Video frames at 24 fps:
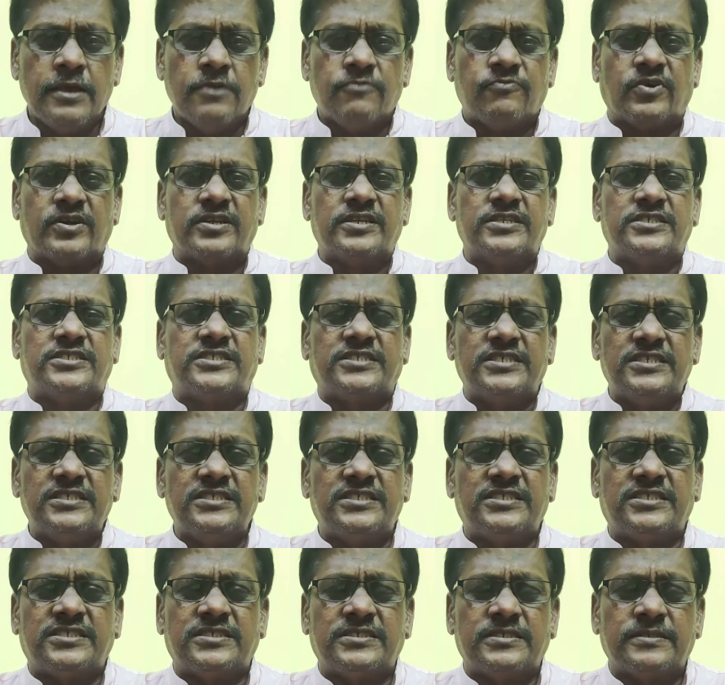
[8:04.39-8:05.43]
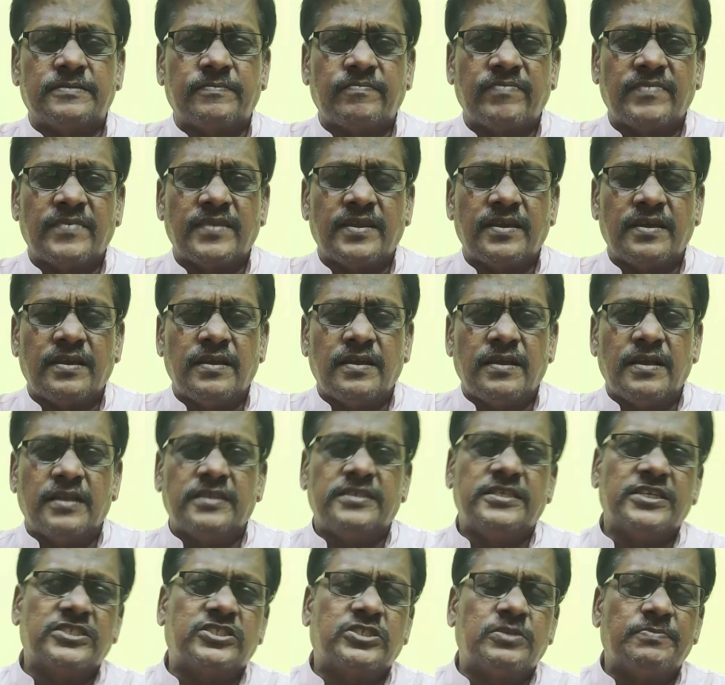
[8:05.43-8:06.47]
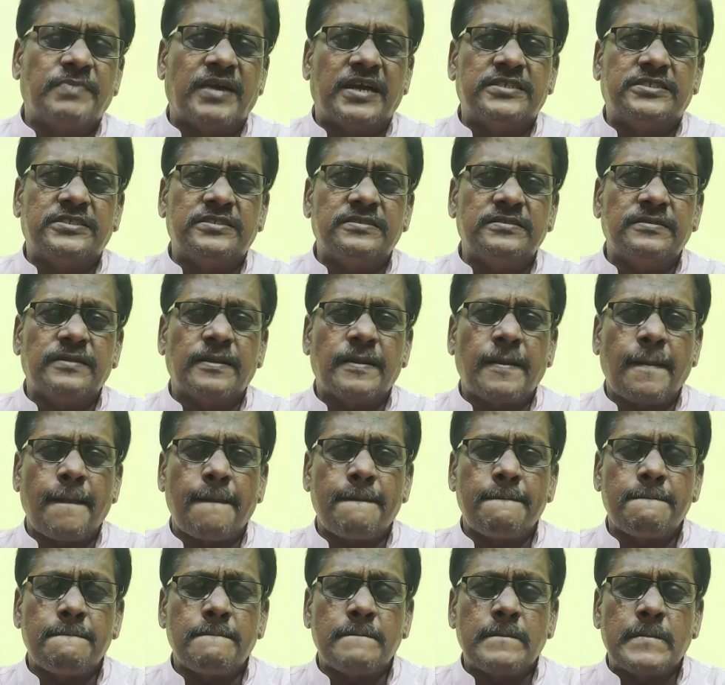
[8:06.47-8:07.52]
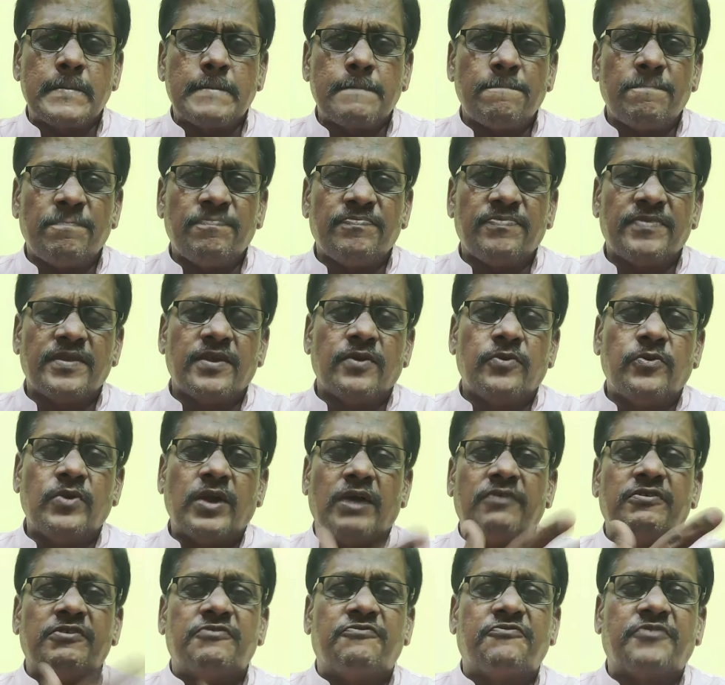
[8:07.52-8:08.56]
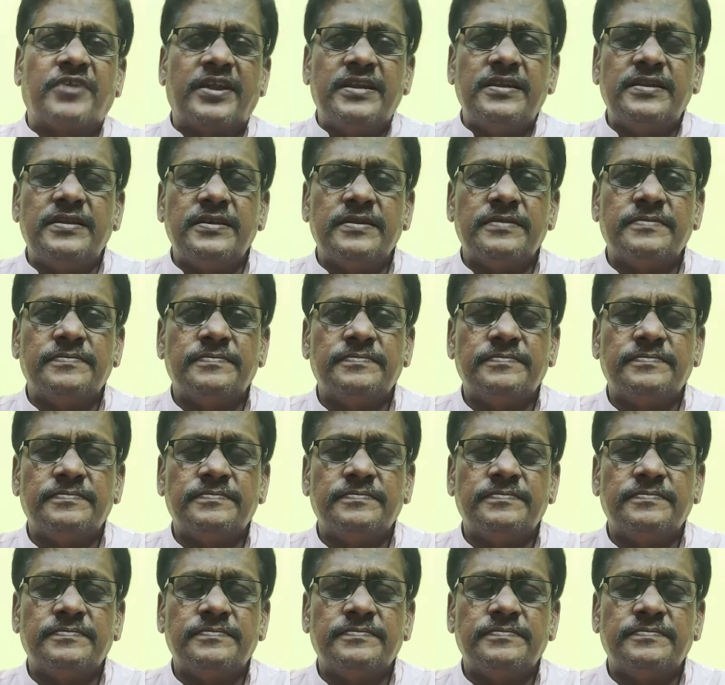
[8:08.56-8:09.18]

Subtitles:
For instance, just imagine you have a friend